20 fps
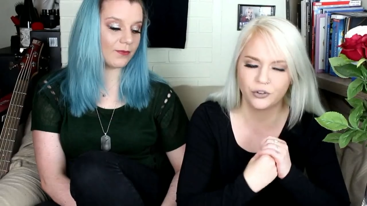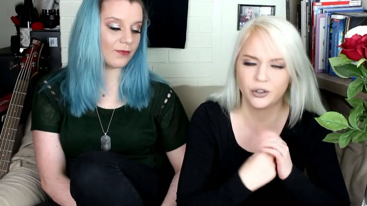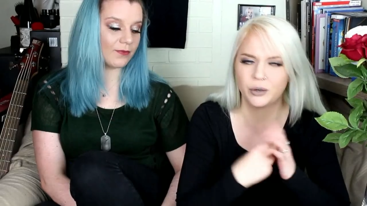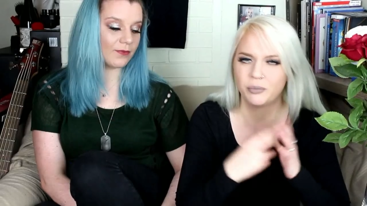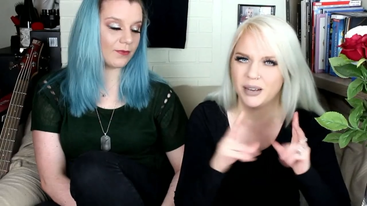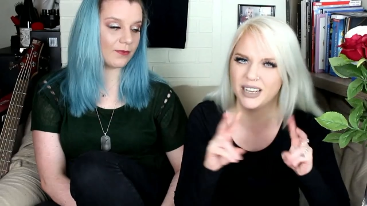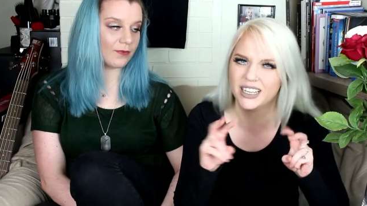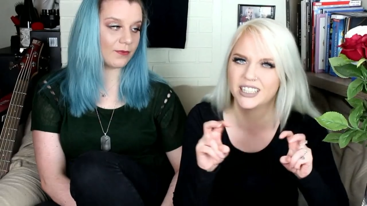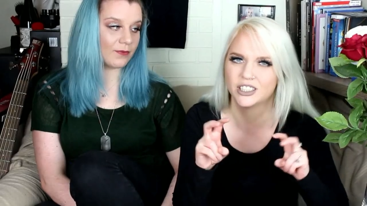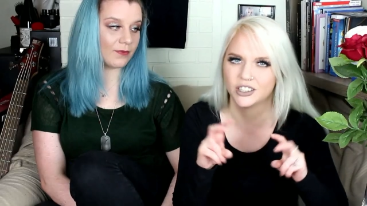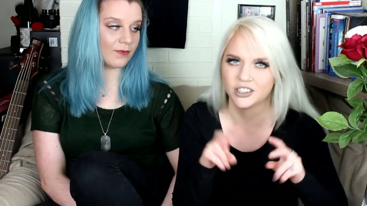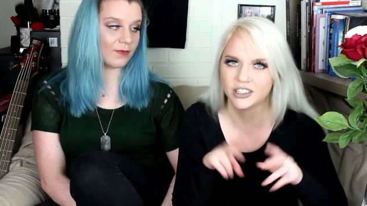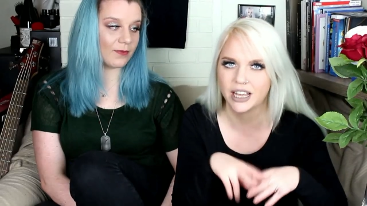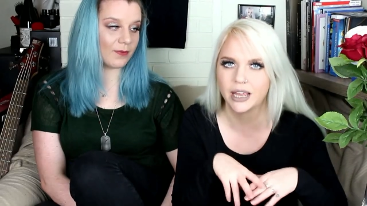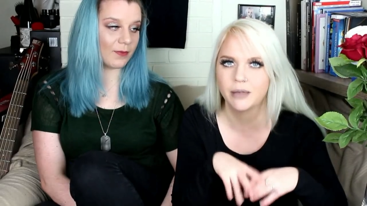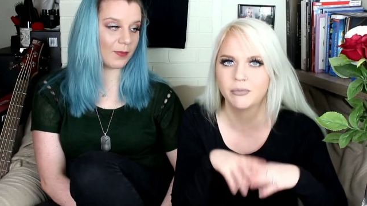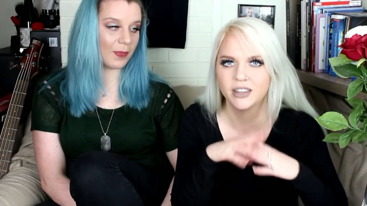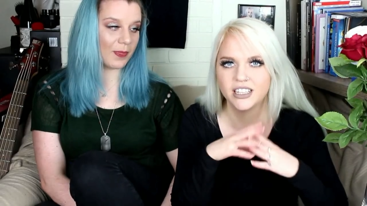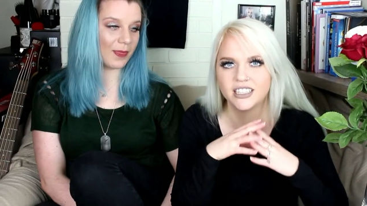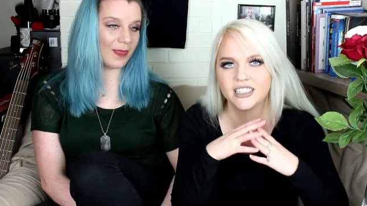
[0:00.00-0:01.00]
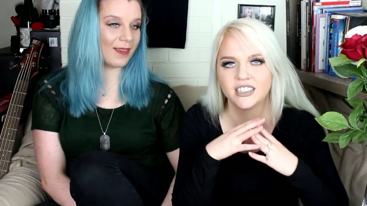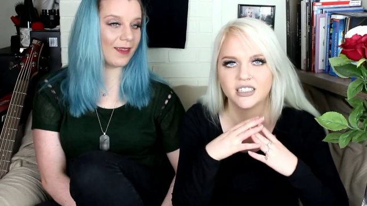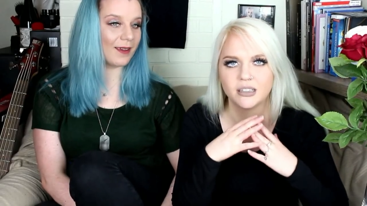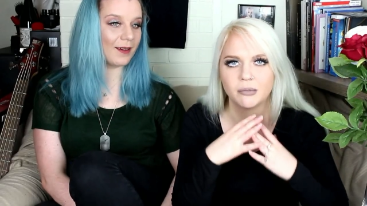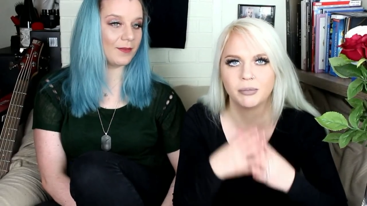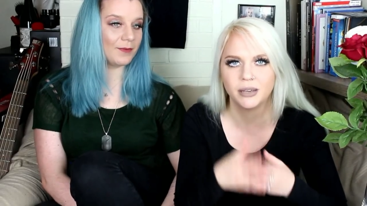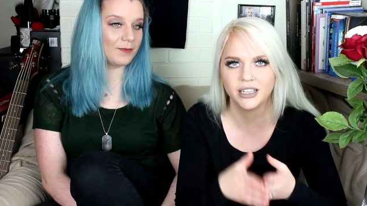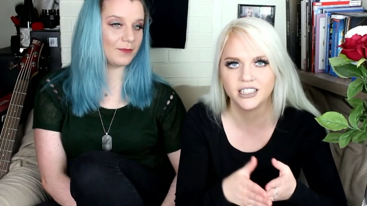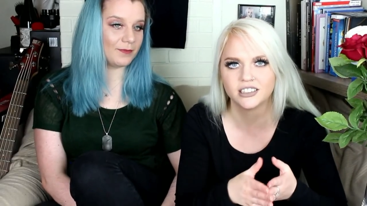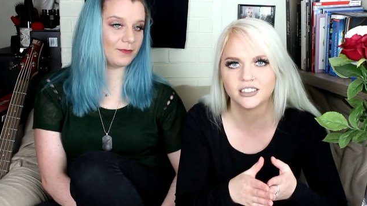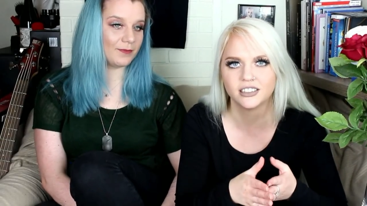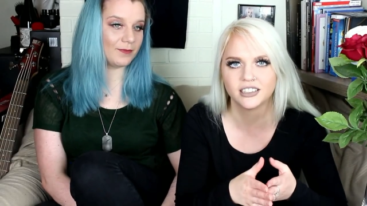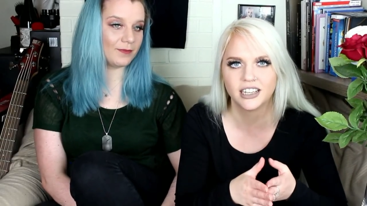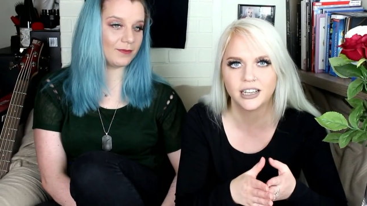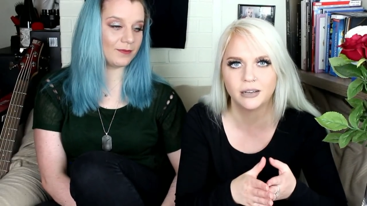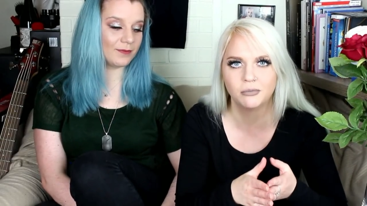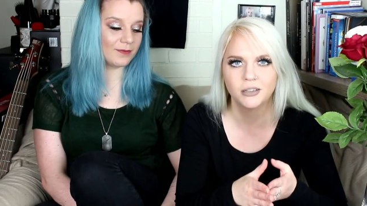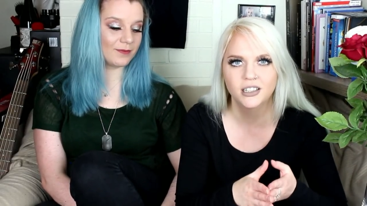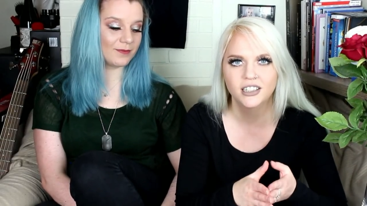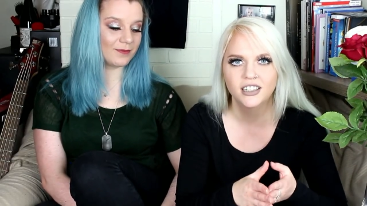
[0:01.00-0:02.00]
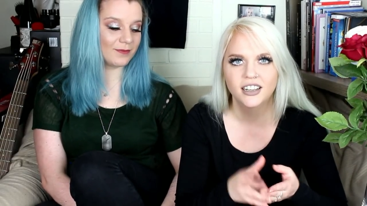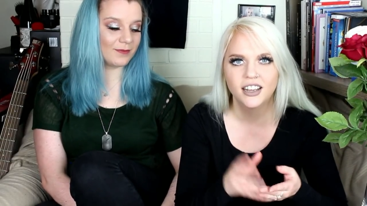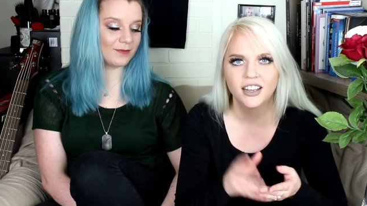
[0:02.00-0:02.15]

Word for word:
Speaker 1: for a pixel game. This is a pixel game,